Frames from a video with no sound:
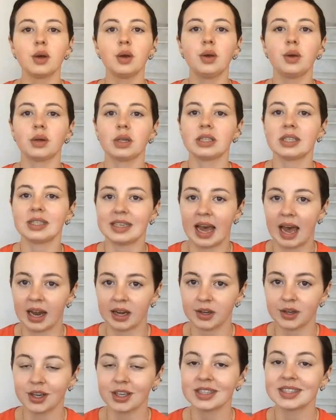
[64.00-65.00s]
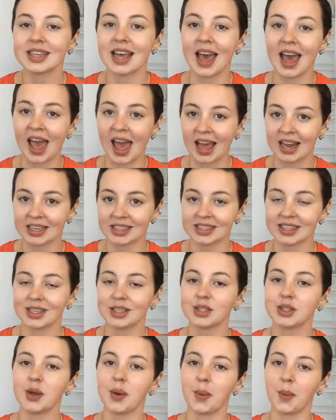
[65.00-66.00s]
your standards, and
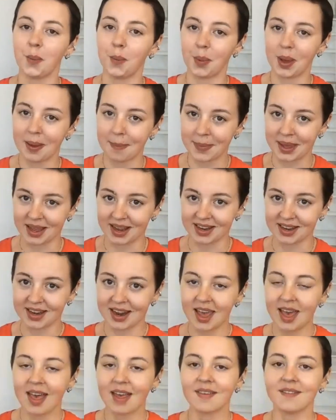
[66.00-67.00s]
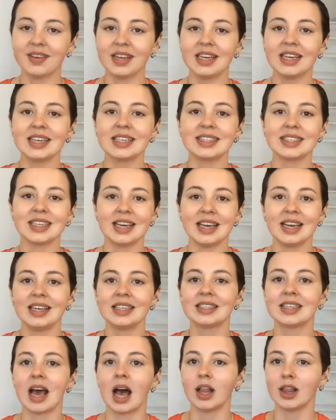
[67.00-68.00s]
to women. Venus
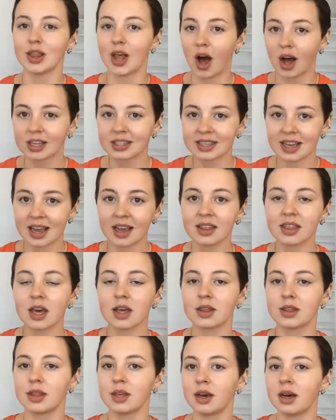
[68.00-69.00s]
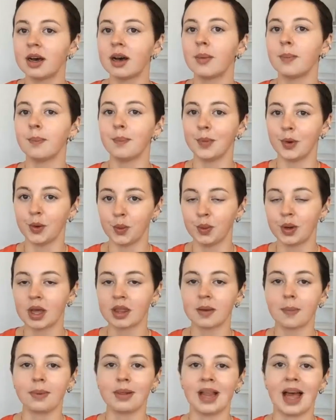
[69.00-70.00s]
is, alongside the moon,
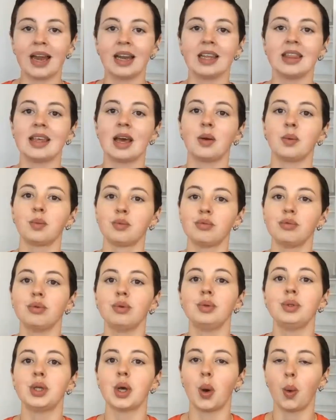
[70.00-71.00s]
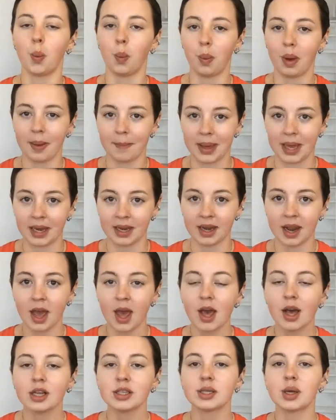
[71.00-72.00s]
the planet that rules women.
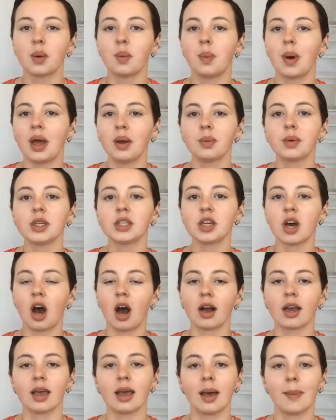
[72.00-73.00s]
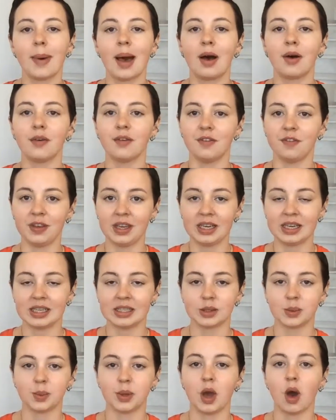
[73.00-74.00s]
So when we're talking about
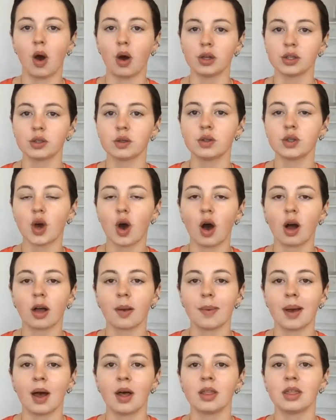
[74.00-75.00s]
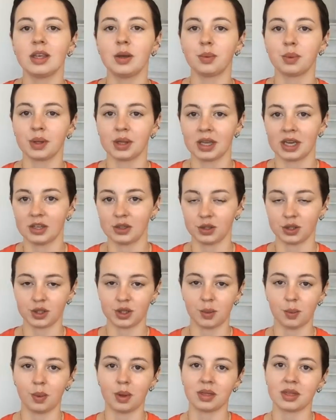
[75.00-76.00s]
Venus, we also talk about the
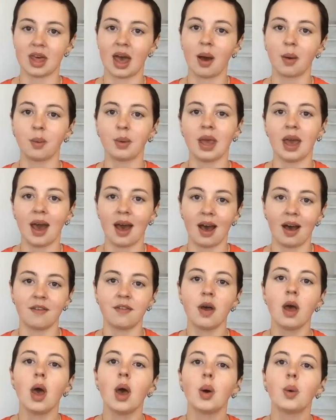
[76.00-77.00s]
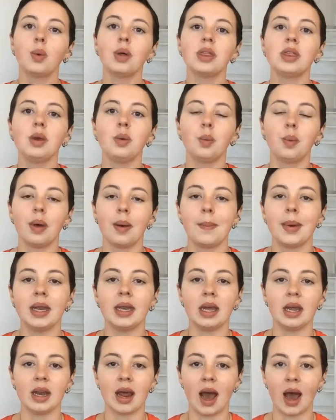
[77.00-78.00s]
relationship that we have with the women
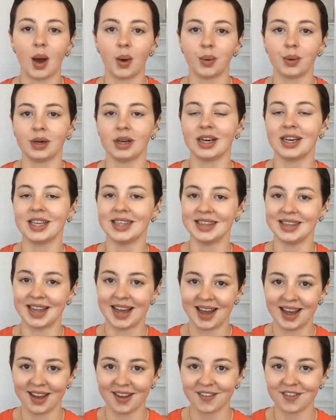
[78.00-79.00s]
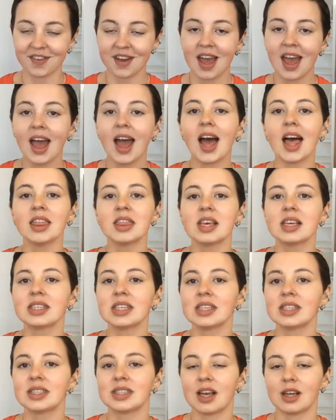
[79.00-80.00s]
in our life. And this
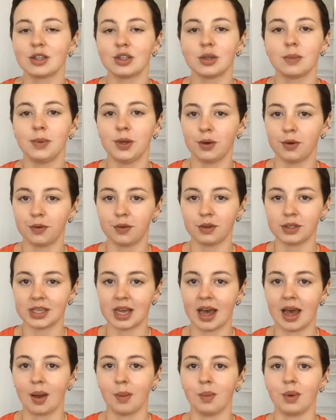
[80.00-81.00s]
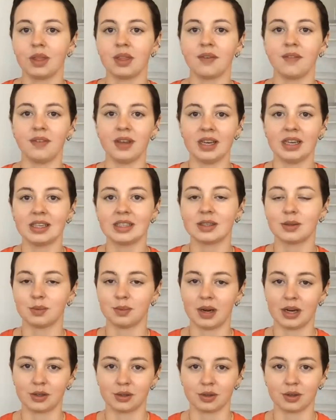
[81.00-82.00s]
is such a beautiful time with Venus
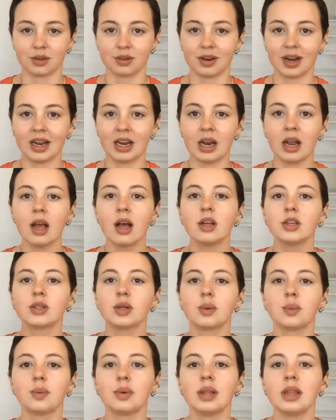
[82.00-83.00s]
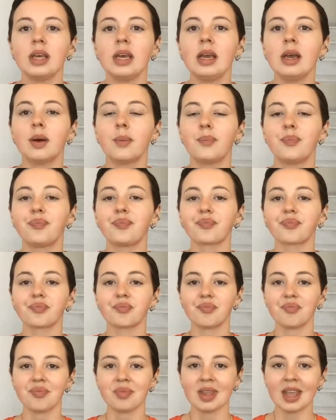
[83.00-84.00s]
retrograde to really
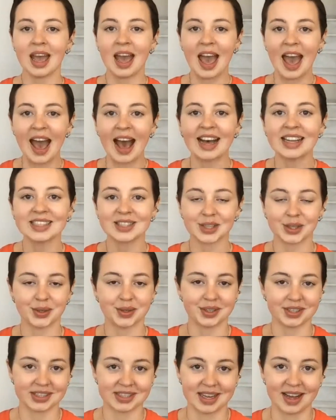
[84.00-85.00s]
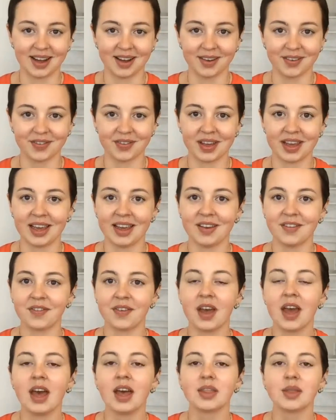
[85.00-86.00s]
ask yourself if
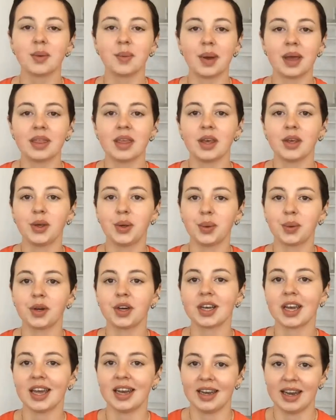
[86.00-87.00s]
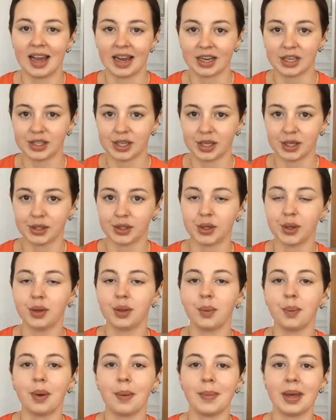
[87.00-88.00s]
the way that you're connecting to the
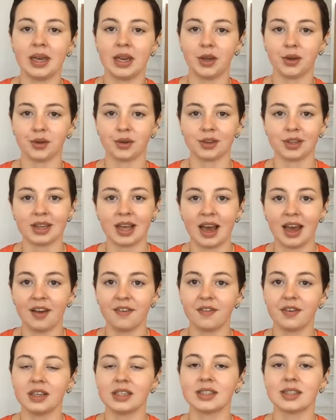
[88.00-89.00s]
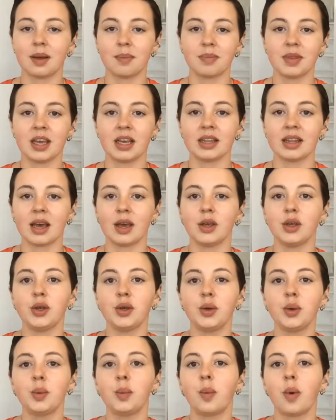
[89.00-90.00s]
women in your life is something that
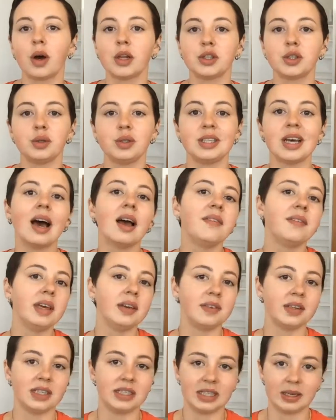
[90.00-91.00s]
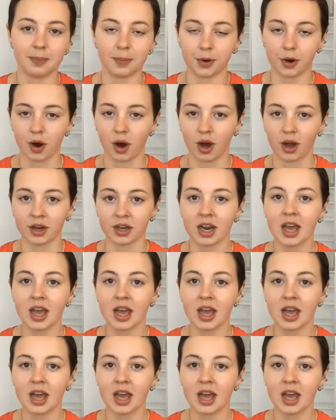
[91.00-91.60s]
you want to dive even deeper on,